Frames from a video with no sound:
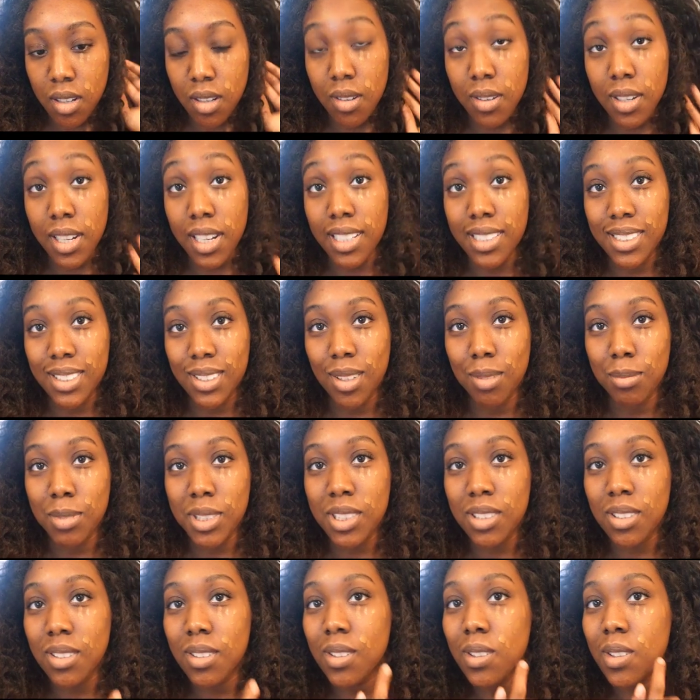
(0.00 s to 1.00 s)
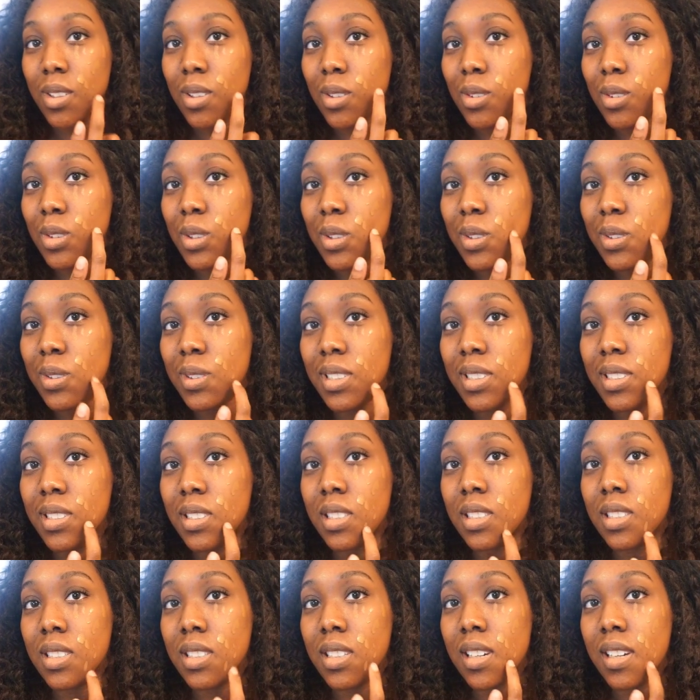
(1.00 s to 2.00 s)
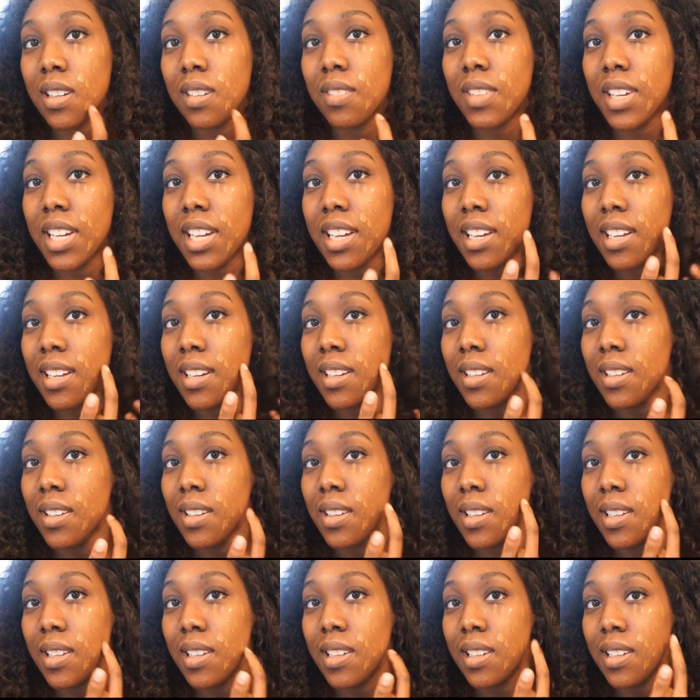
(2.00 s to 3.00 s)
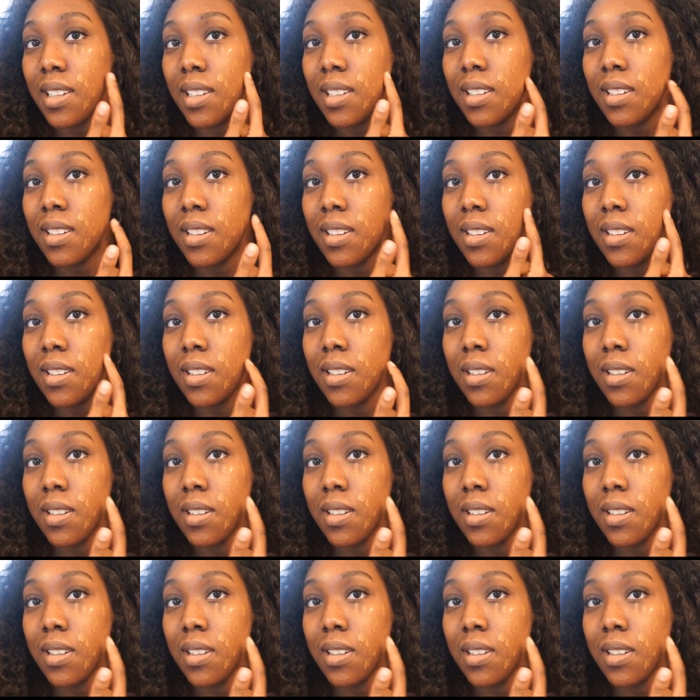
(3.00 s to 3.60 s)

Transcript: Okay, so I'm just gonna go through and just kind of add it in.